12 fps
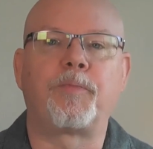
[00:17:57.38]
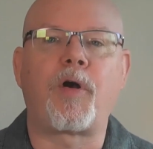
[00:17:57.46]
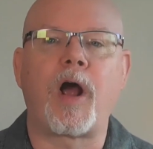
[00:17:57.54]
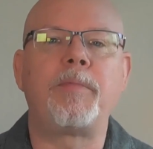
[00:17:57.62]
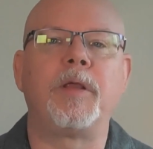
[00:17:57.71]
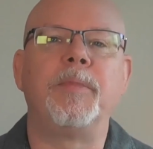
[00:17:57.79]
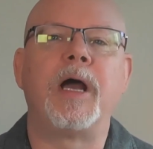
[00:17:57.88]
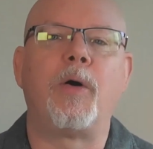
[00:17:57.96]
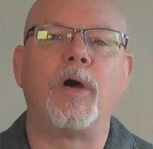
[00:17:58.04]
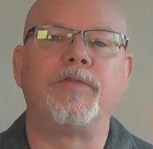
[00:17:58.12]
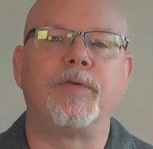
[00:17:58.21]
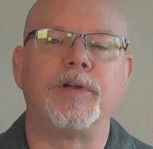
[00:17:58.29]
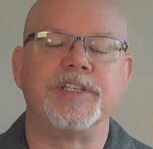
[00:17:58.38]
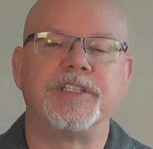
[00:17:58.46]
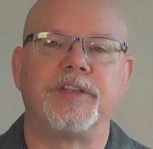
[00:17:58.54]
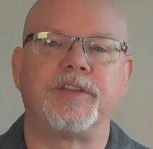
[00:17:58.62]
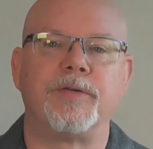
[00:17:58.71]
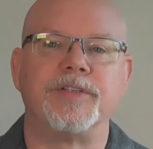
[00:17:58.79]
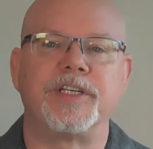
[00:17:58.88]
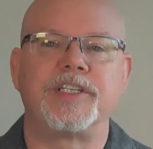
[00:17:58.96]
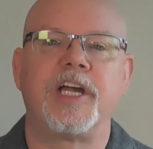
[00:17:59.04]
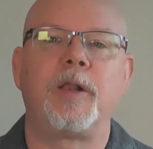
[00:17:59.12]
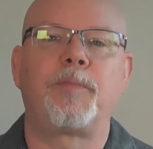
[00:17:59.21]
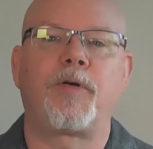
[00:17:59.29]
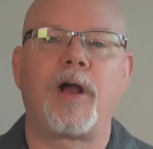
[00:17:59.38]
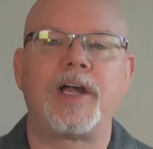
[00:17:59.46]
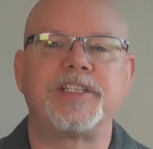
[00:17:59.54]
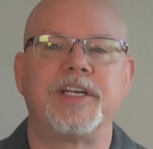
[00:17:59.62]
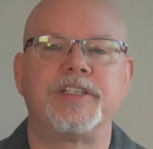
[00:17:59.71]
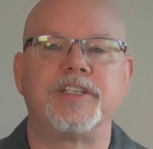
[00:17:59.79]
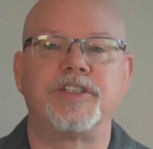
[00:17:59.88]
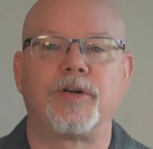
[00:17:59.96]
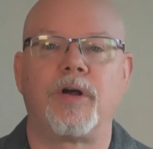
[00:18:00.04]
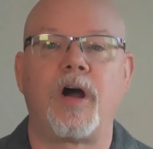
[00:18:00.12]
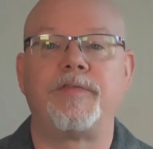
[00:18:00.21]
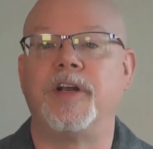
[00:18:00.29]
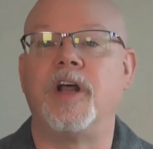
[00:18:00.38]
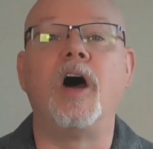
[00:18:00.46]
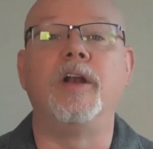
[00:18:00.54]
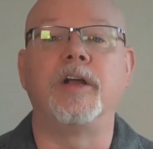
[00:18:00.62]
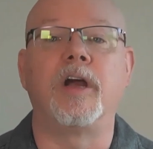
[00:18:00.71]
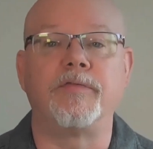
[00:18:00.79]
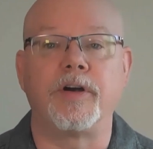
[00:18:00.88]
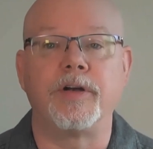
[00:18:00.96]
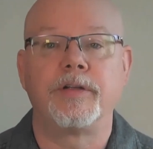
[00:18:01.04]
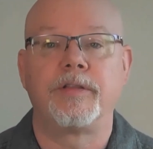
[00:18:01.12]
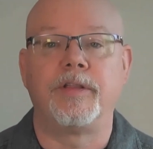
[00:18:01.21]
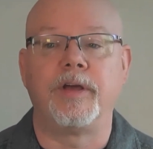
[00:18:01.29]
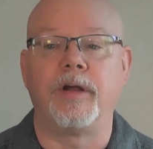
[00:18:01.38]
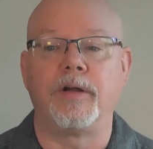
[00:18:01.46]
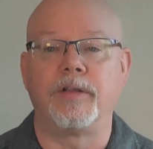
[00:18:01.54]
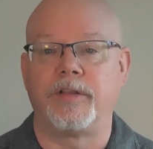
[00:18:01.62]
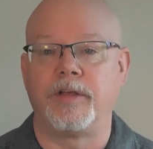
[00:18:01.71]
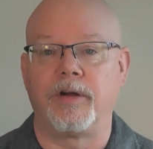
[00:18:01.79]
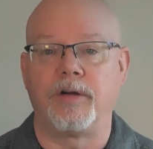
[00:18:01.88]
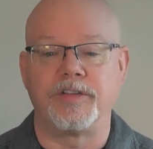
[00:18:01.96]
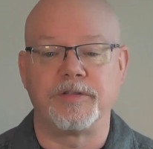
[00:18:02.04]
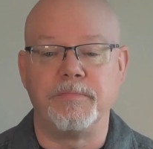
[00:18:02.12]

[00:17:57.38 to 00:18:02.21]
problem, however, is that those Excel processes are often ungoverned. There's